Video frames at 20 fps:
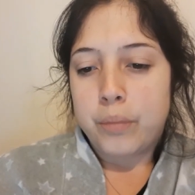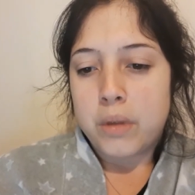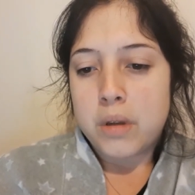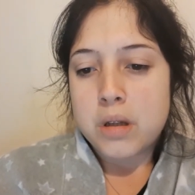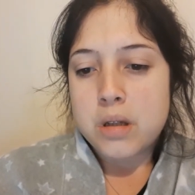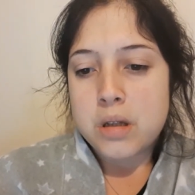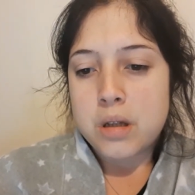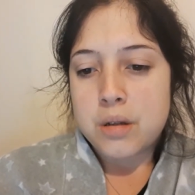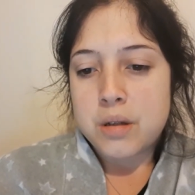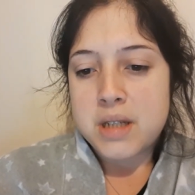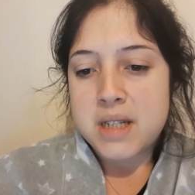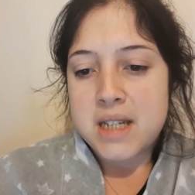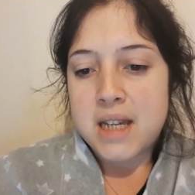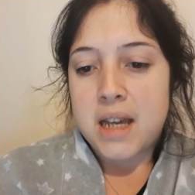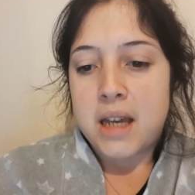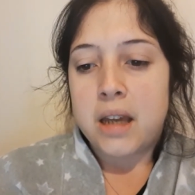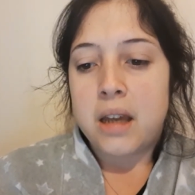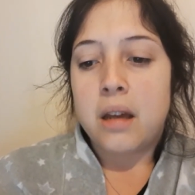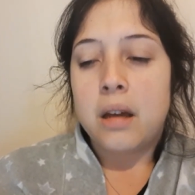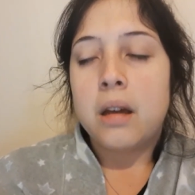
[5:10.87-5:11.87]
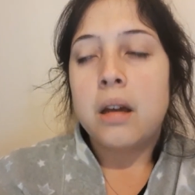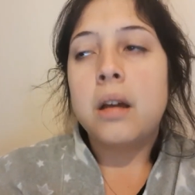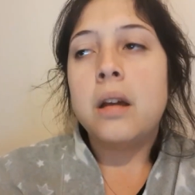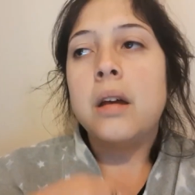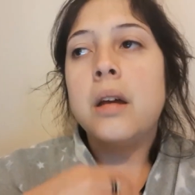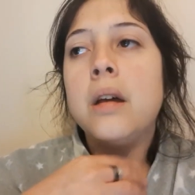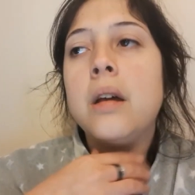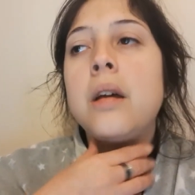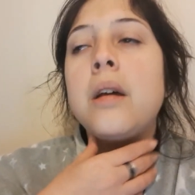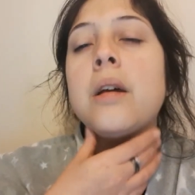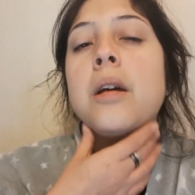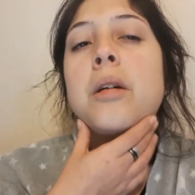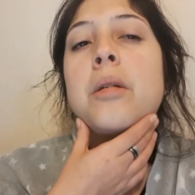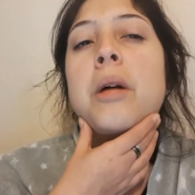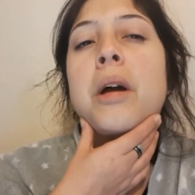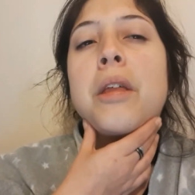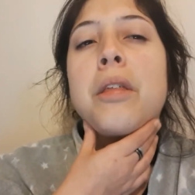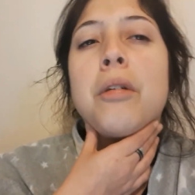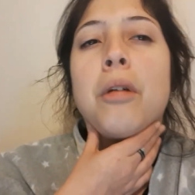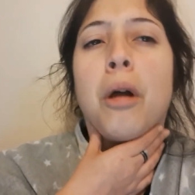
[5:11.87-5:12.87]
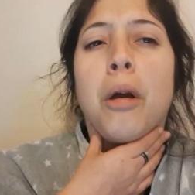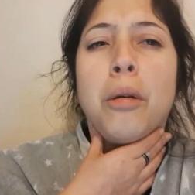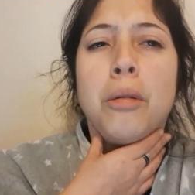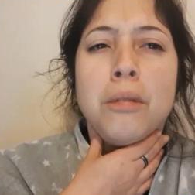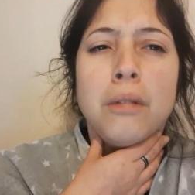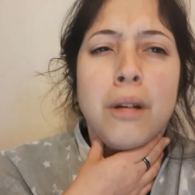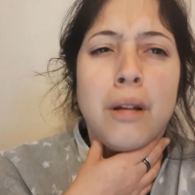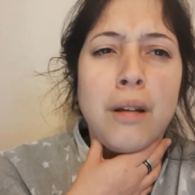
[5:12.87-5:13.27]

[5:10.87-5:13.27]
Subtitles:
So today, my throat,